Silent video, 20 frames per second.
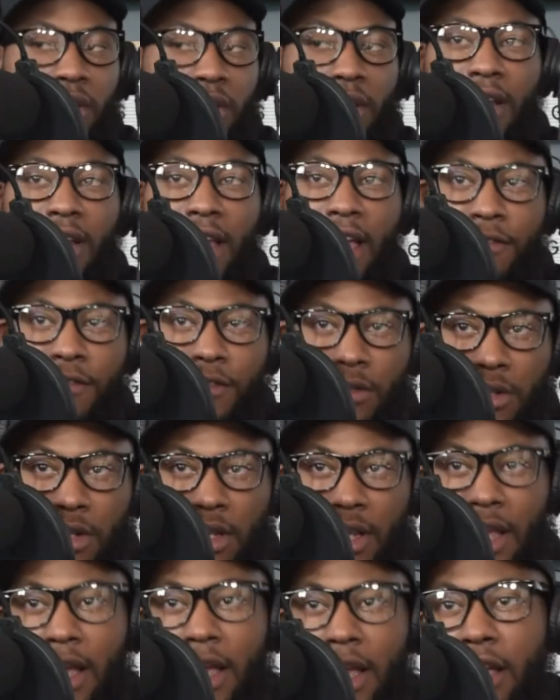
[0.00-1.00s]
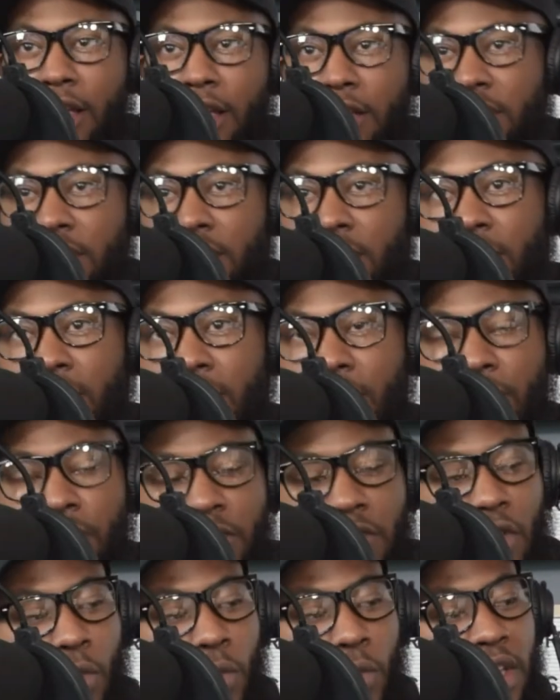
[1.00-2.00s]
their lives on the lines
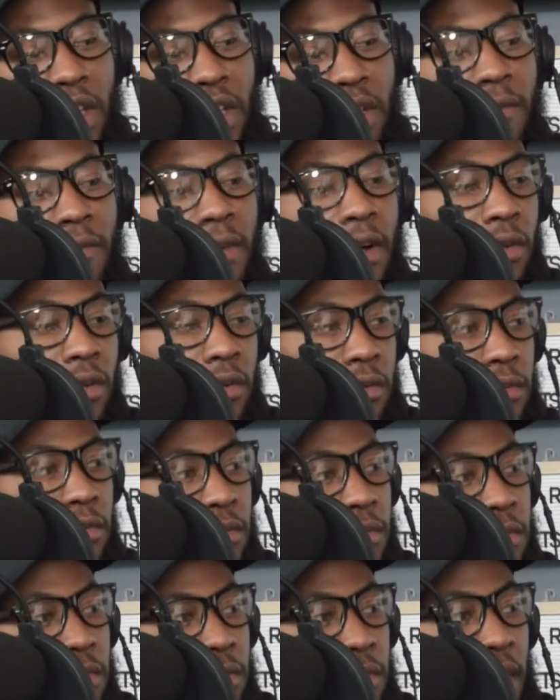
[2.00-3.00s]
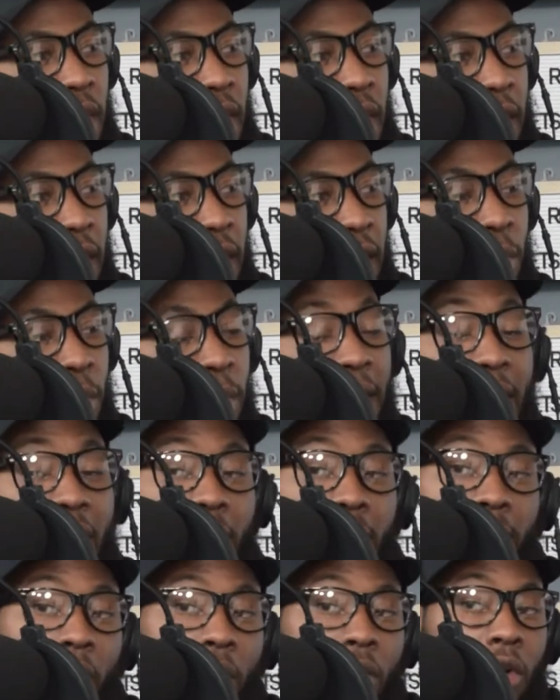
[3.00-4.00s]
so we can vote. All right, we got a
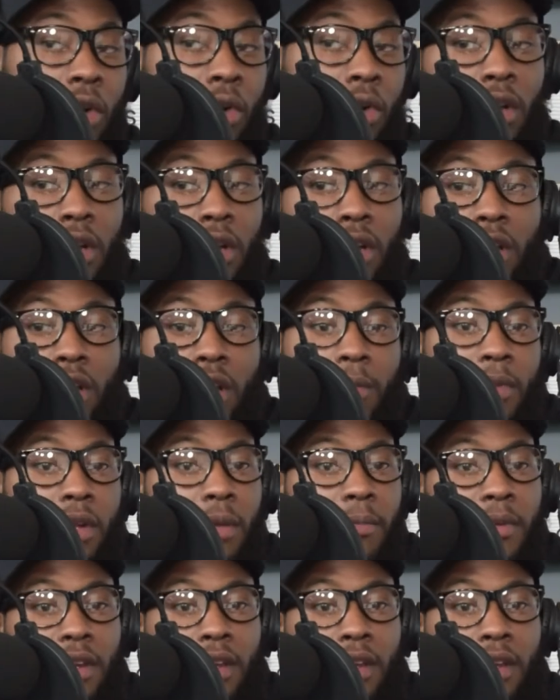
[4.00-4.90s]
vote coming up in